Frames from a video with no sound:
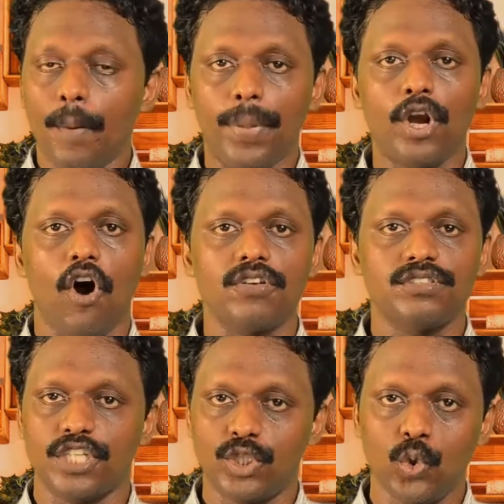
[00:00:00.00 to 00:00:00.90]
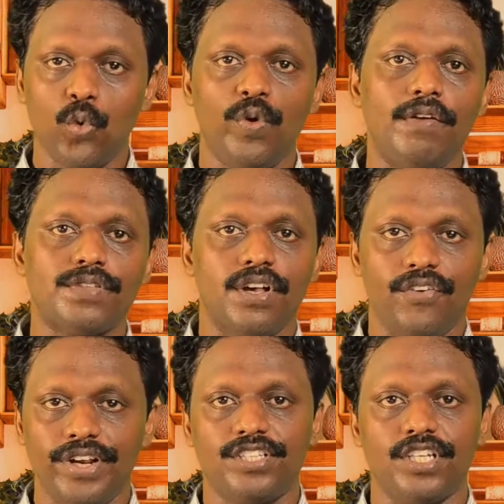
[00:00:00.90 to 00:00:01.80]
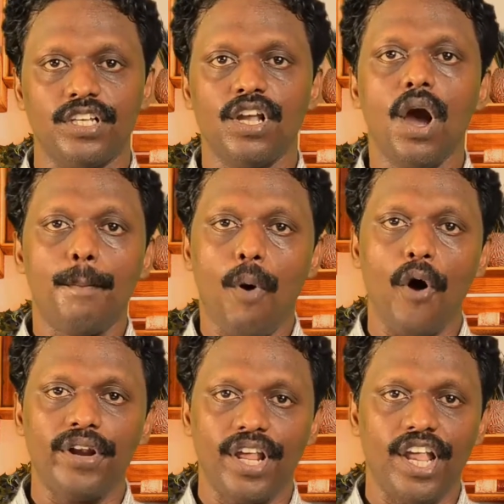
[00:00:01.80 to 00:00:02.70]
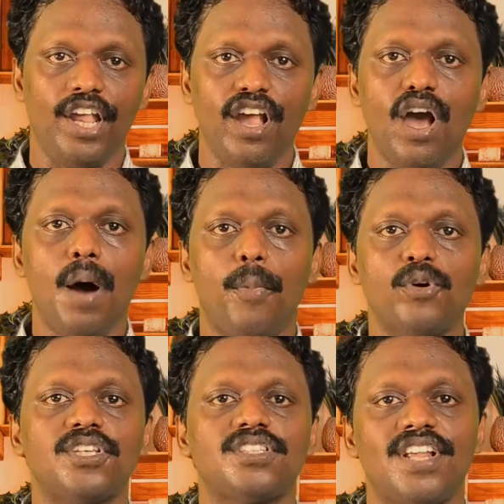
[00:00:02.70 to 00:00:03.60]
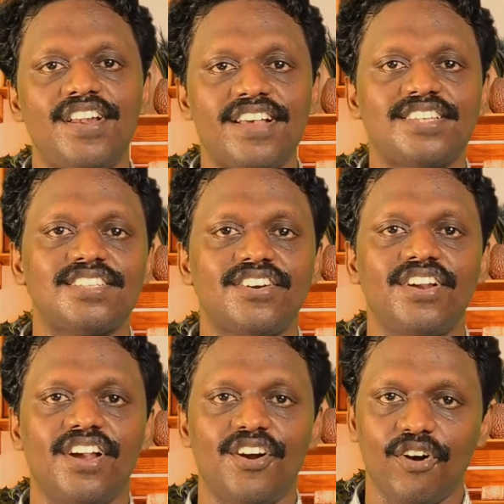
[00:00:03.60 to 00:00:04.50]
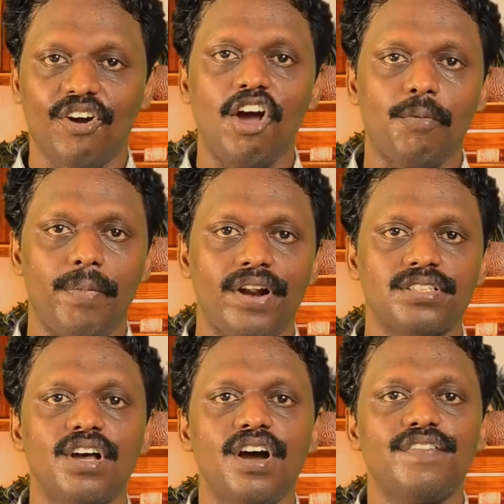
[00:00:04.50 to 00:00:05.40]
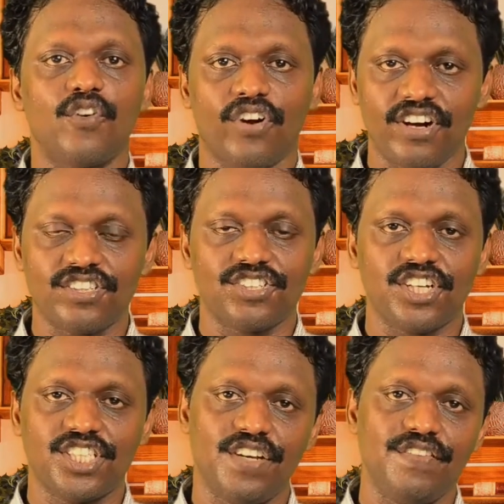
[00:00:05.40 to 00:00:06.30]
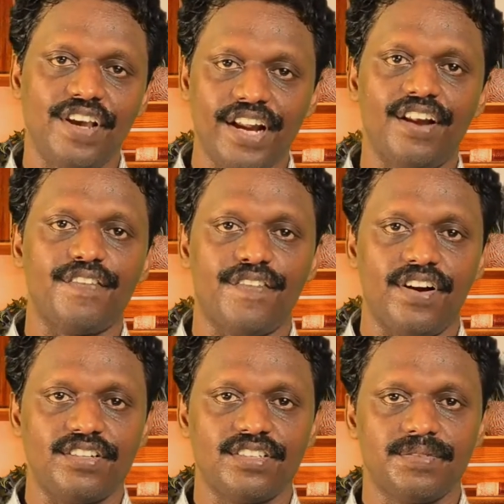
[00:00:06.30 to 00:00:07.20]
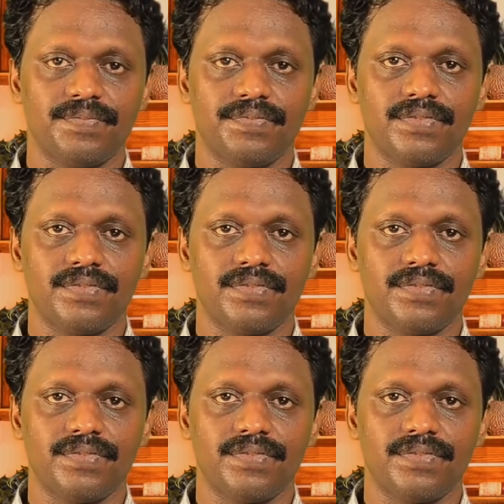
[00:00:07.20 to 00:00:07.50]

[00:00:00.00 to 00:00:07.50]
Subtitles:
Because the two waves reaching point A possess the necessary requirements for constructive interference.